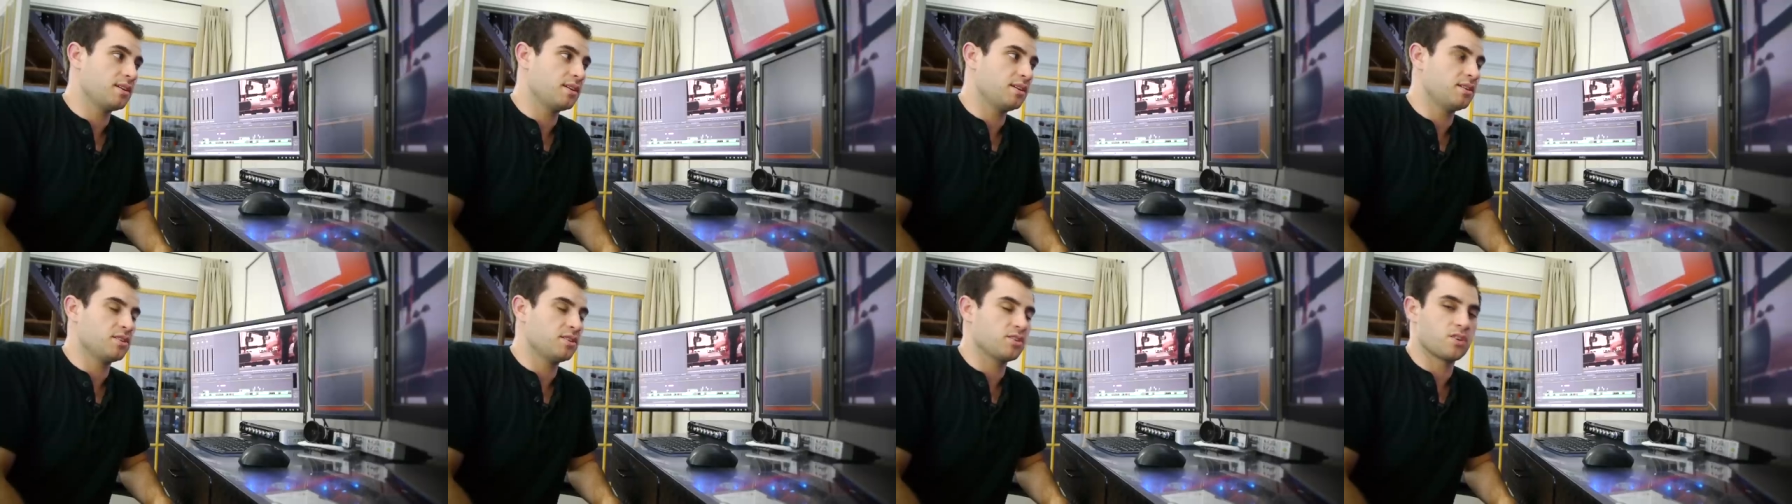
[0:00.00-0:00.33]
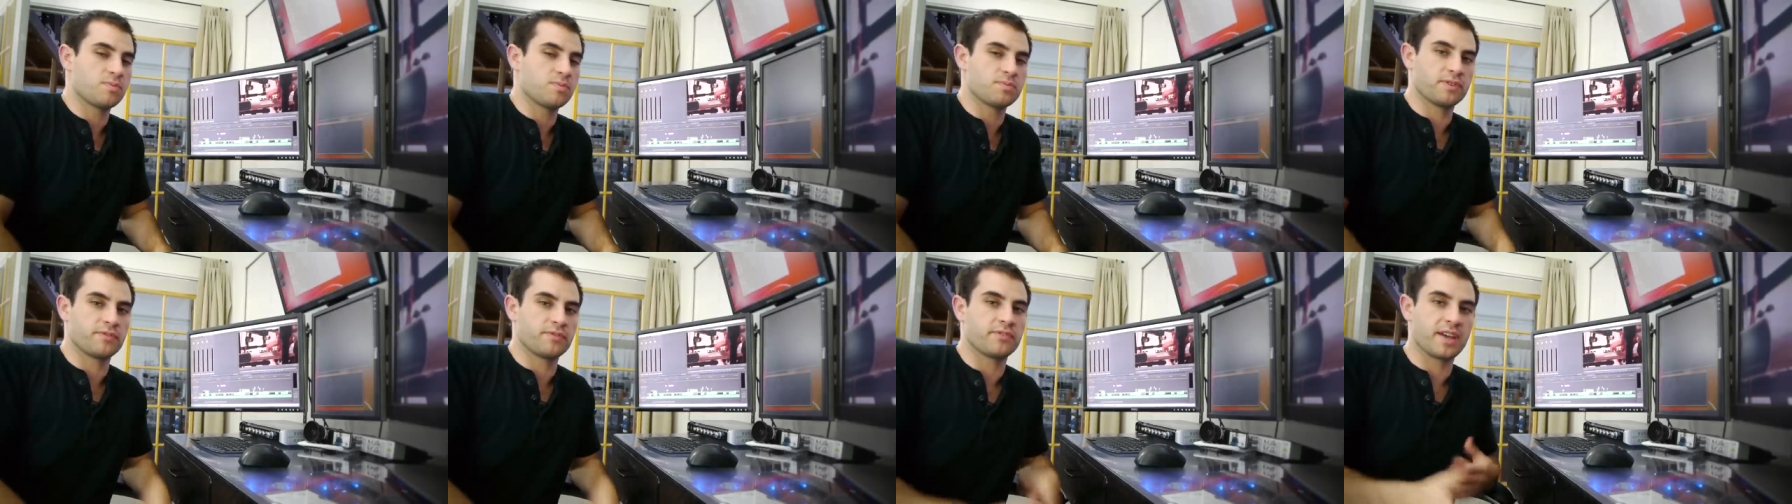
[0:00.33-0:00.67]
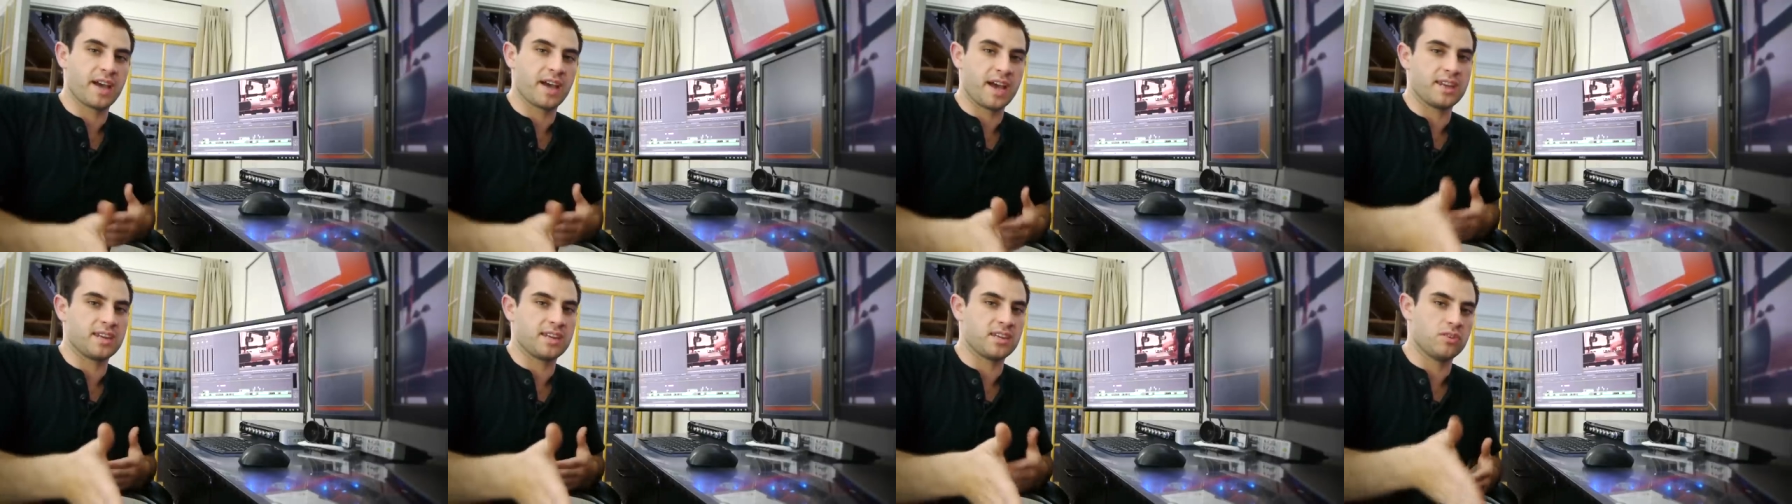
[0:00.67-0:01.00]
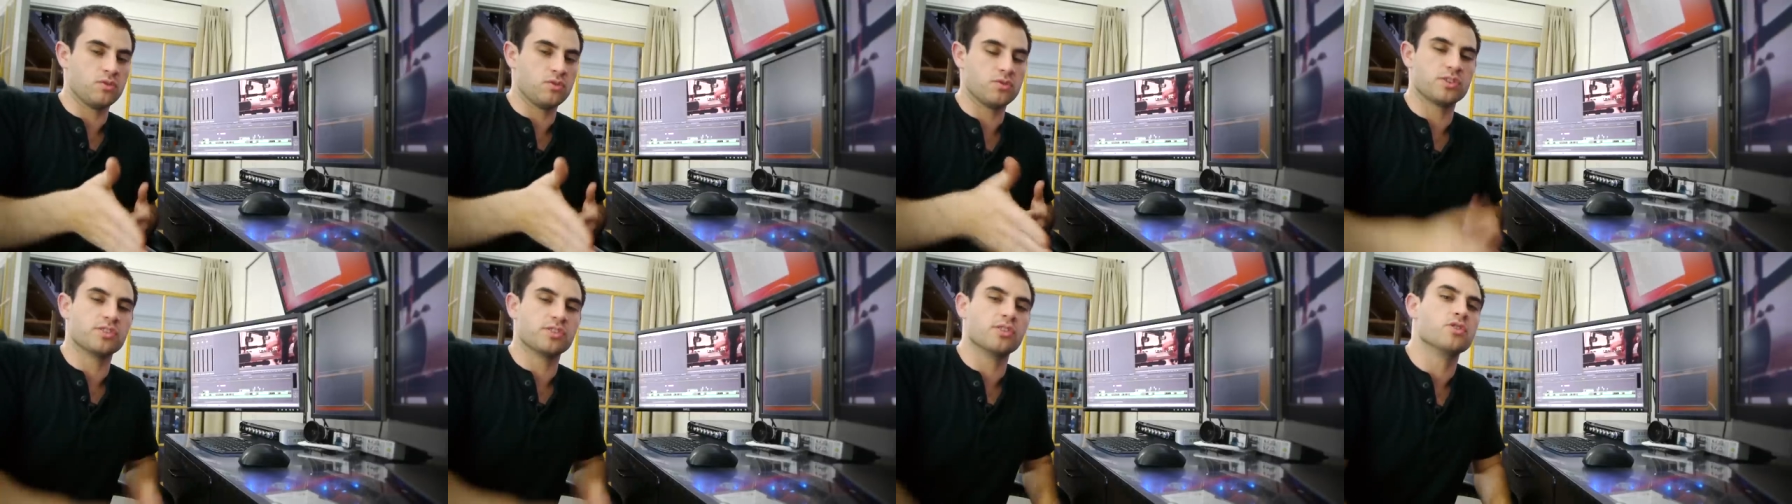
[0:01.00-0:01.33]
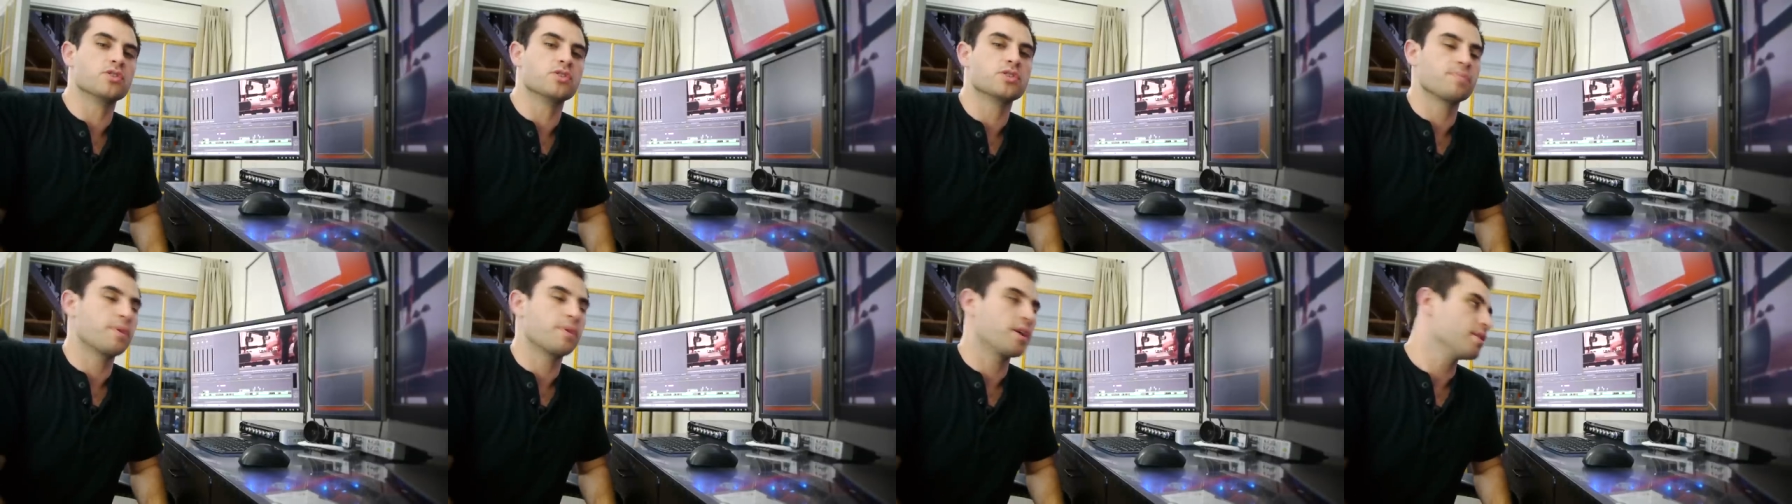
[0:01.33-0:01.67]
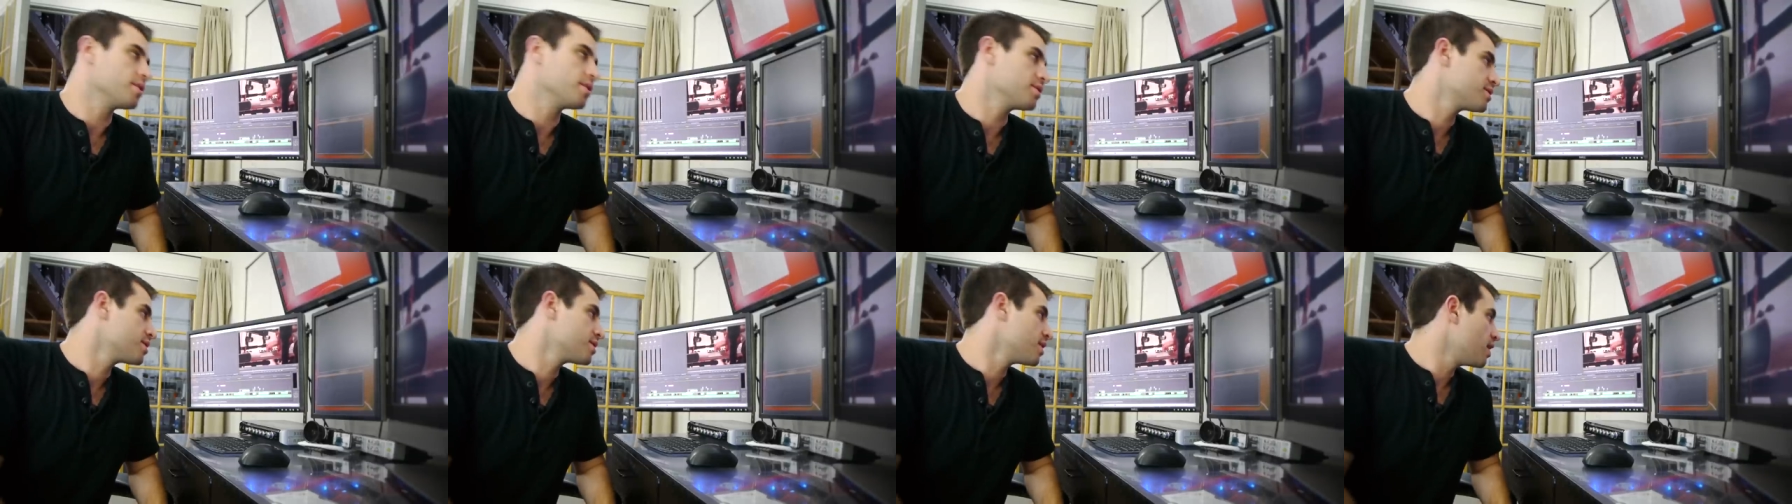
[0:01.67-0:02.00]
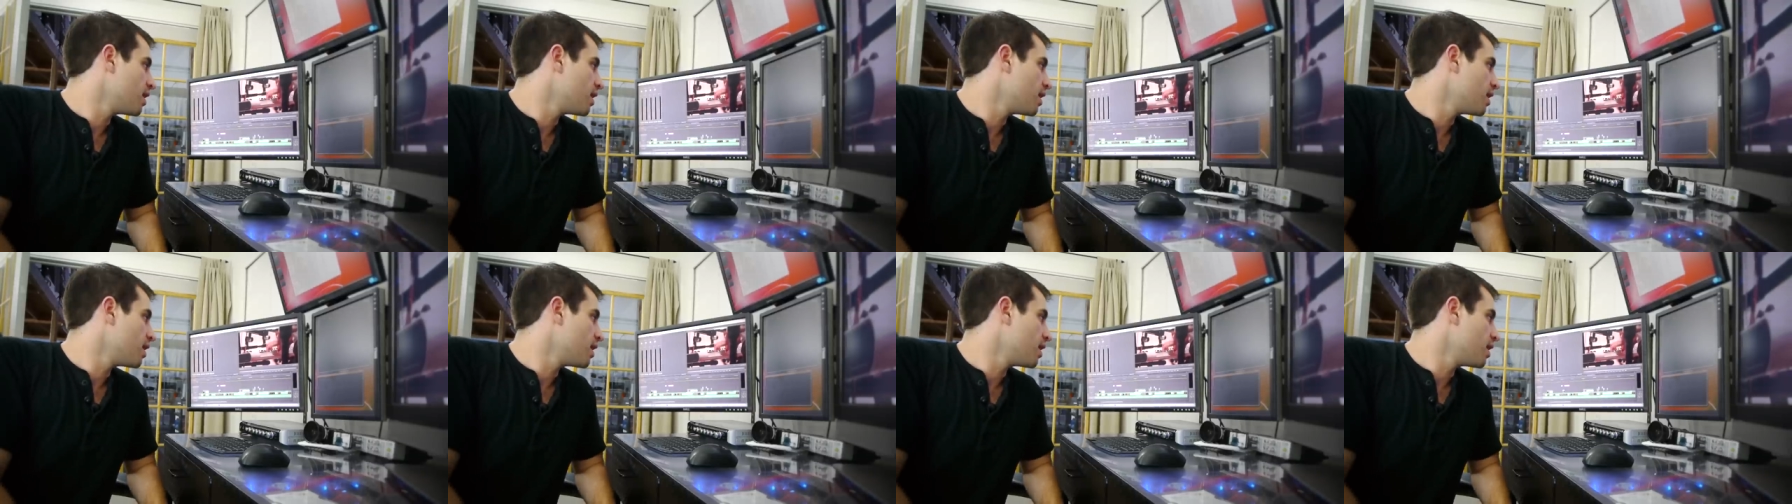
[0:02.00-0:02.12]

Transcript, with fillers: in terms of guiding you to those parts.